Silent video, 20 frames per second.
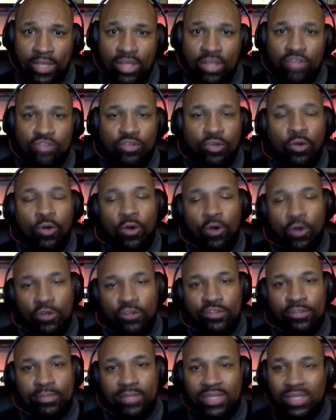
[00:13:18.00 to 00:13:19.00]
So
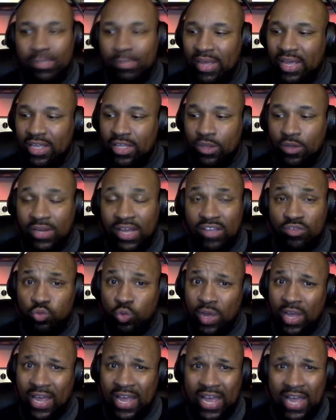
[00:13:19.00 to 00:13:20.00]
ultimately, man, yo, that's
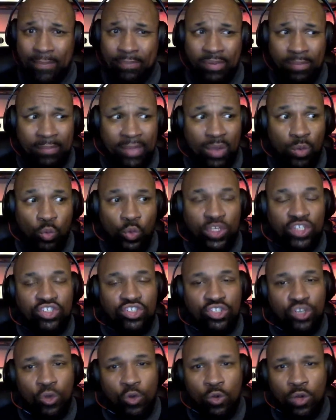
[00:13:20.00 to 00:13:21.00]
what happened, man. We
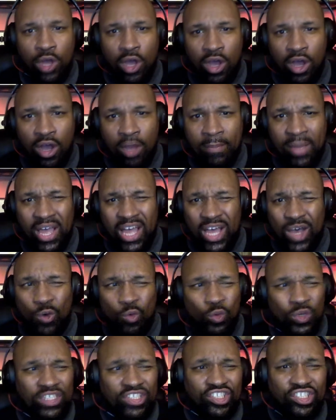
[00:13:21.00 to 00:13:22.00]
showed up.
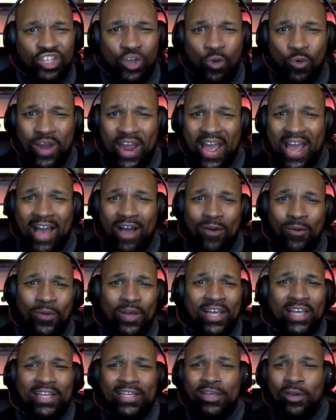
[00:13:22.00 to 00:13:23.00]
We showed out.
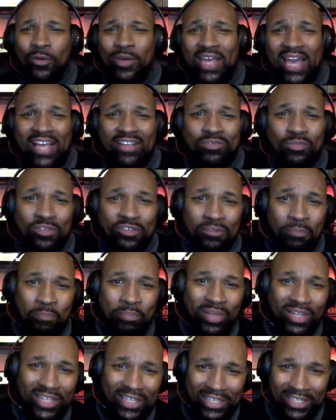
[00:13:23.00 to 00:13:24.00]
Yo, cats was
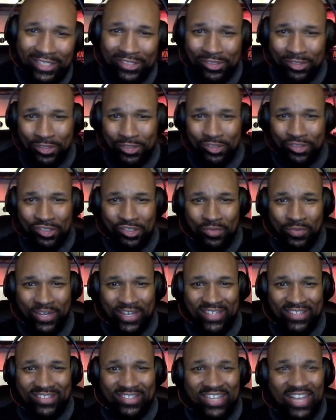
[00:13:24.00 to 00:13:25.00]
spilling into the
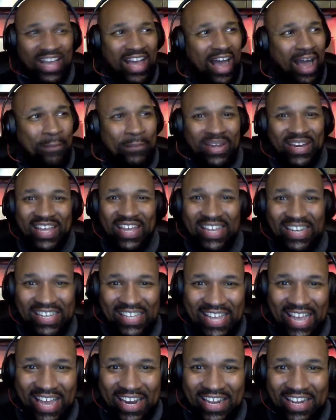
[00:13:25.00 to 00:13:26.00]
streets. I'm in
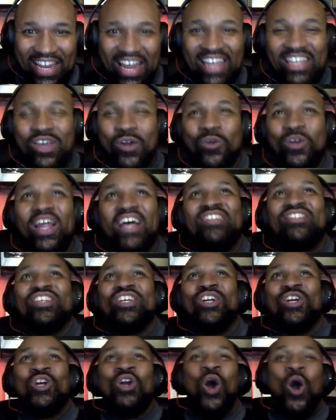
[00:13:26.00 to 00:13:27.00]
Indiana like, yo, let's
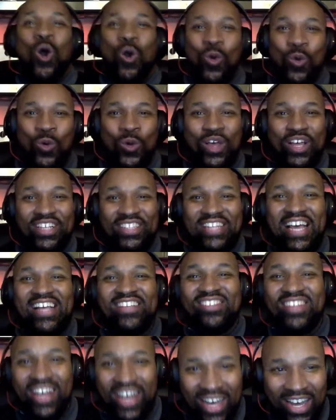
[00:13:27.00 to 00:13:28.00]
go.
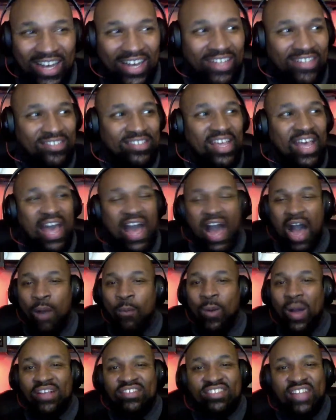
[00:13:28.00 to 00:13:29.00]
That's us. I
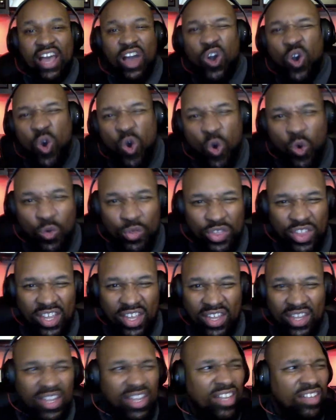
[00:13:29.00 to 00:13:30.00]
watched that whole
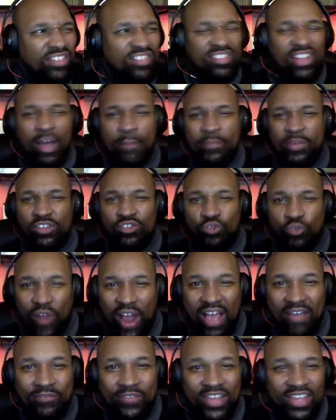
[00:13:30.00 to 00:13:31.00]
thing. Stopping
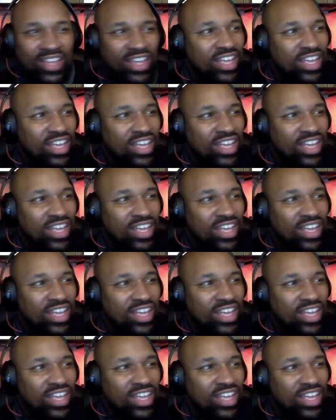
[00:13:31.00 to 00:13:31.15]
traffic.